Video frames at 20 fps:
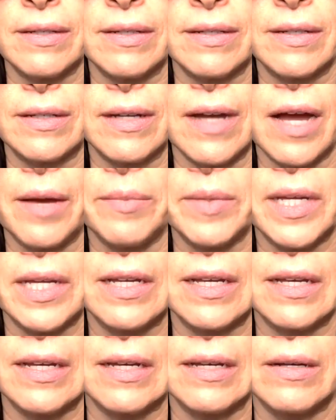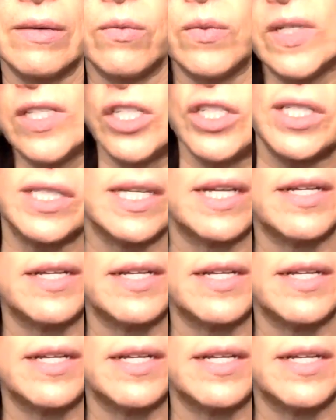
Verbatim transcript: I mean, we just send them